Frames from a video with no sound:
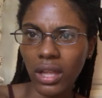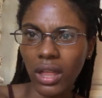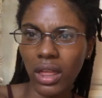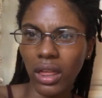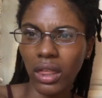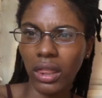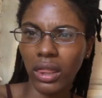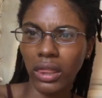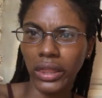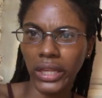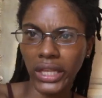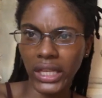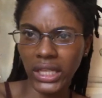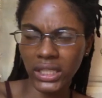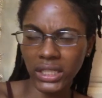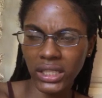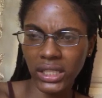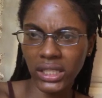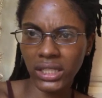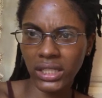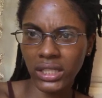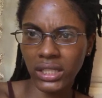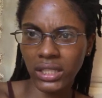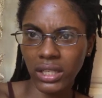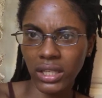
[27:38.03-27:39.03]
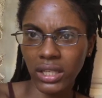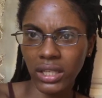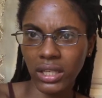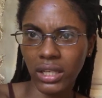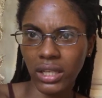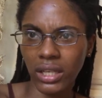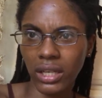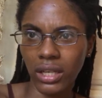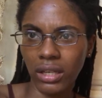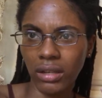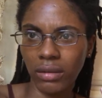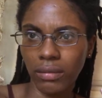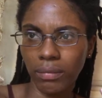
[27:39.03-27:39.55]
this
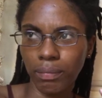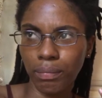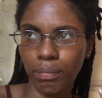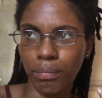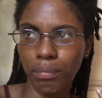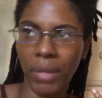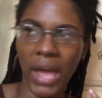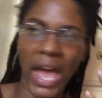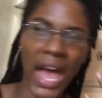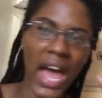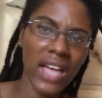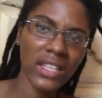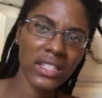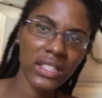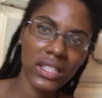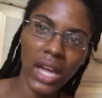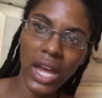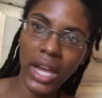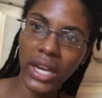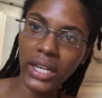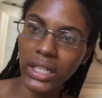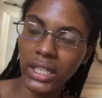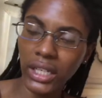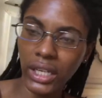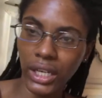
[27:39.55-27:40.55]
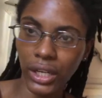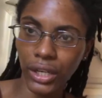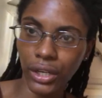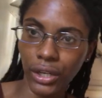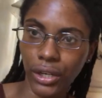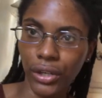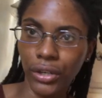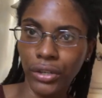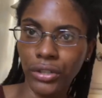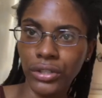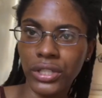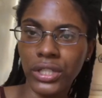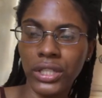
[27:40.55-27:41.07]
past 9
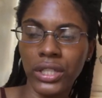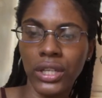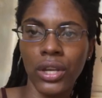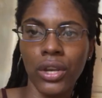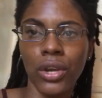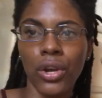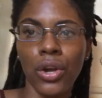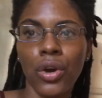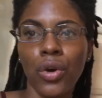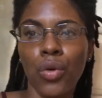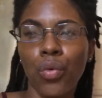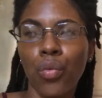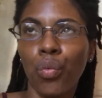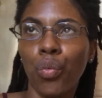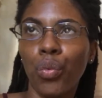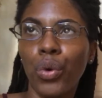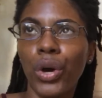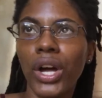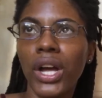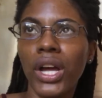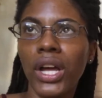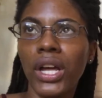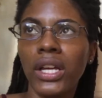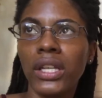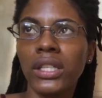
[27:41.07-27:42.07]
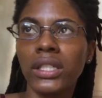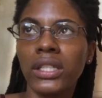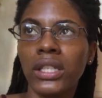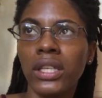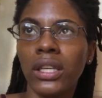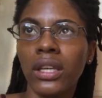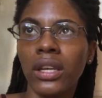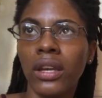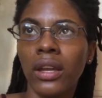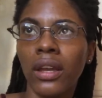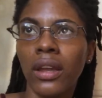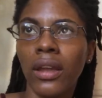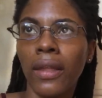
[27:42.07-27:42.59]
years was
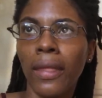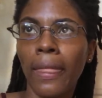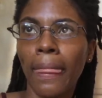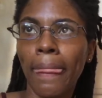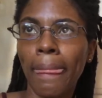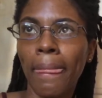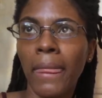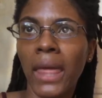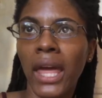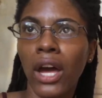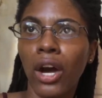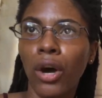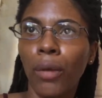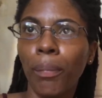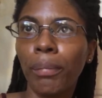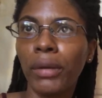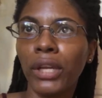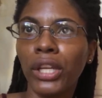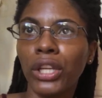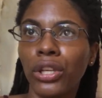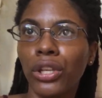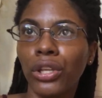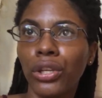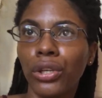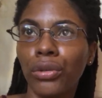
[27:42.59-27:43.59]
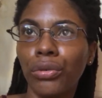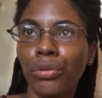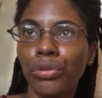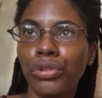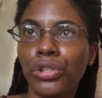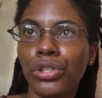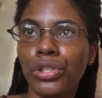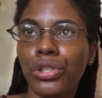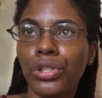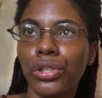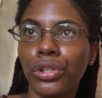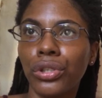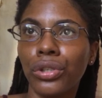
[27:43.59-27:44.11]
helping you
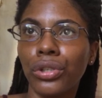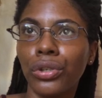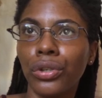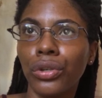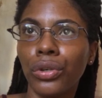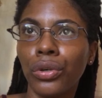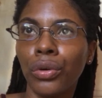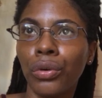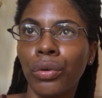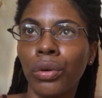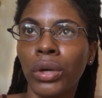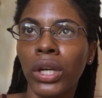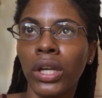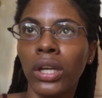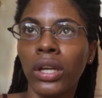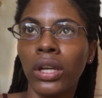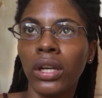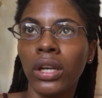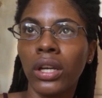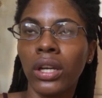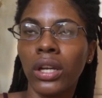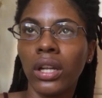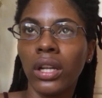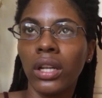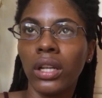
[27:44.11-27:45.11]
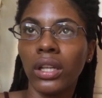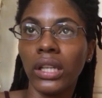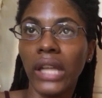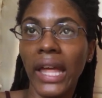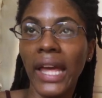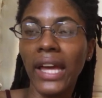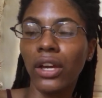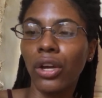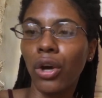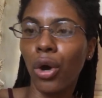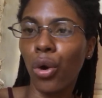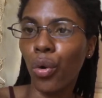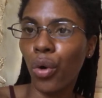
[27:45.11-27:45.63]
to
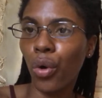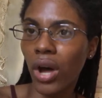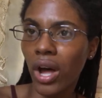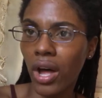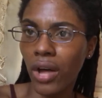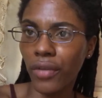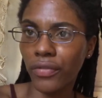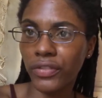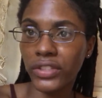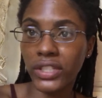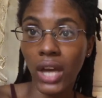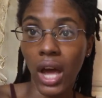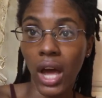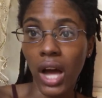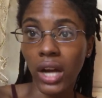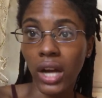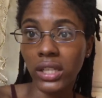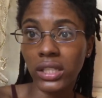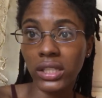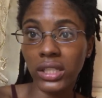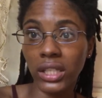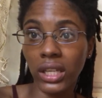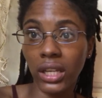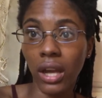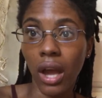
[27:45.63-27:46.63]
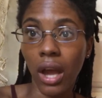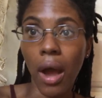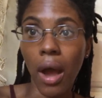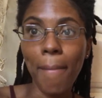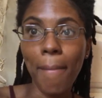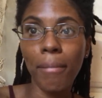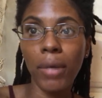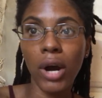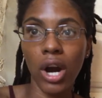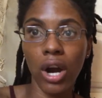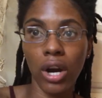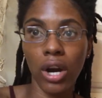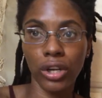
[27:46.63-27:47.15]
let go of toxic
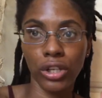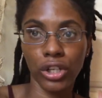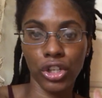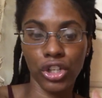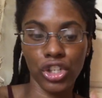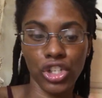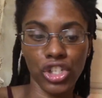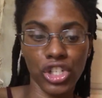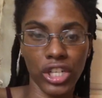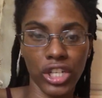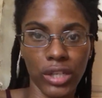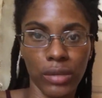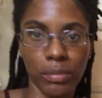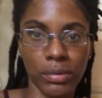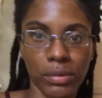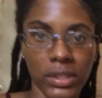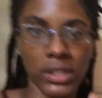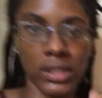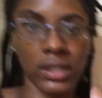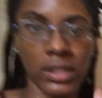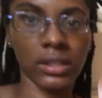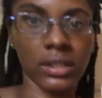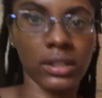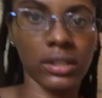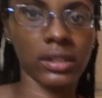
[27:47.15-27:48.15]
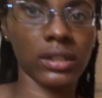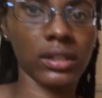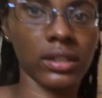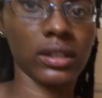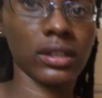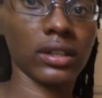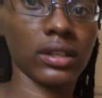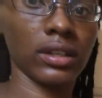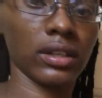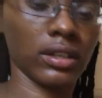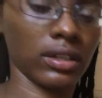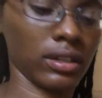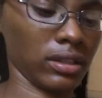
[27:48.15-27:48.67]
partnerships.
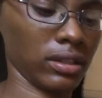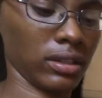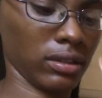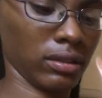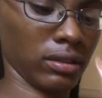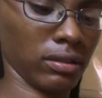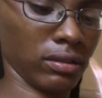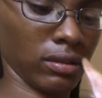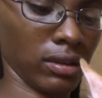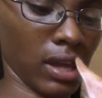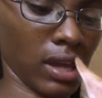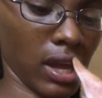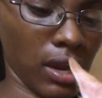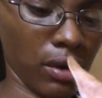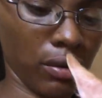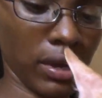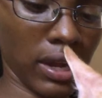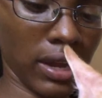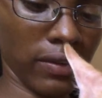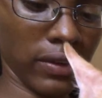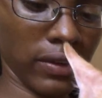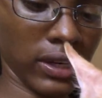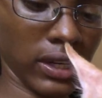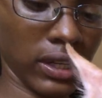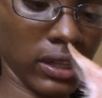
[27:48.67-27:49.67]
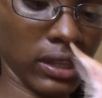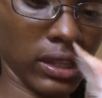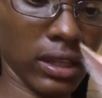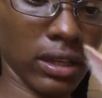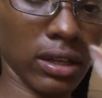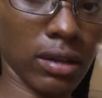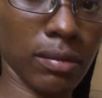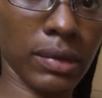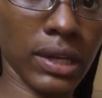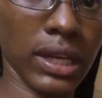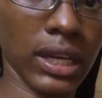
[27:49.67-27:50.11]
I don't have anything on my